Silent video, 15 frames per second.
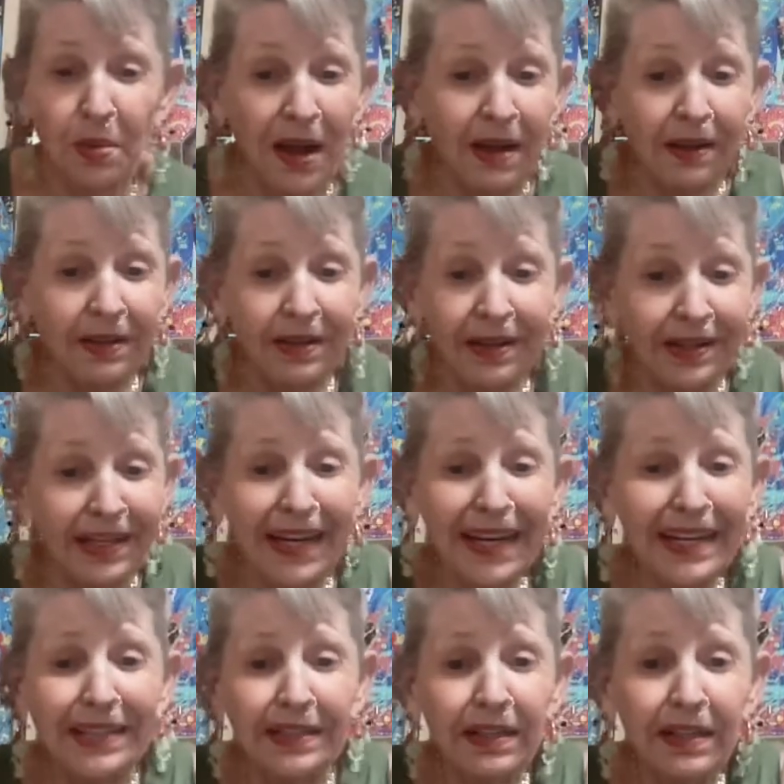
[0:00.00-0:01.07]
Well,
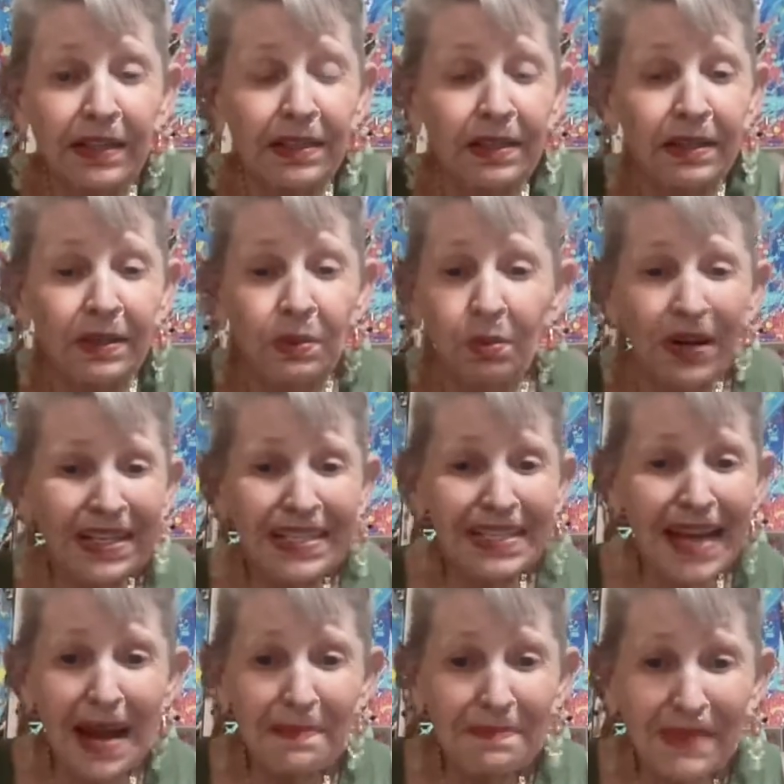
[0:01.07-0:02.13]
again, what does
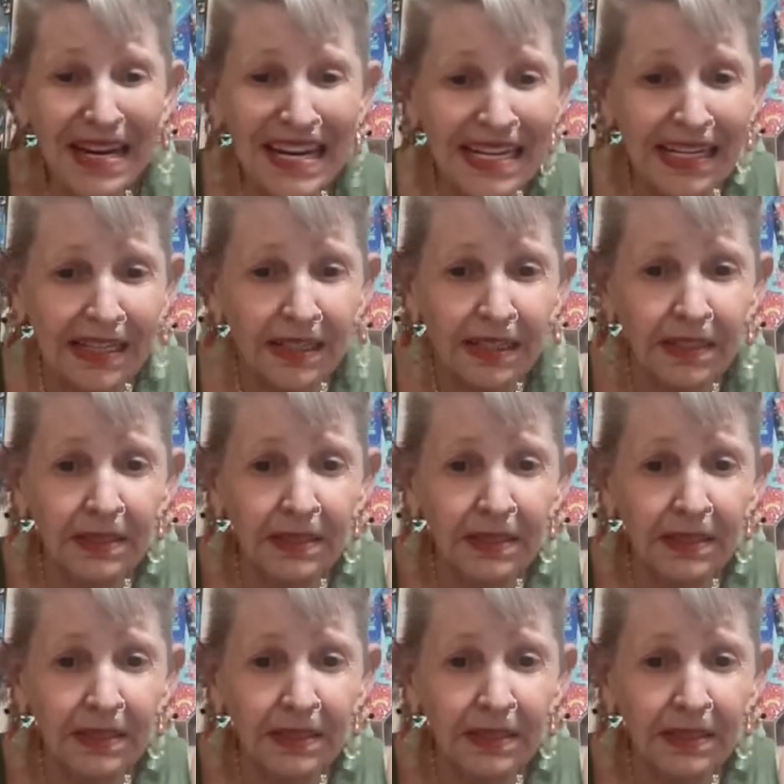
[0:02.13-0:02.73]
that mean?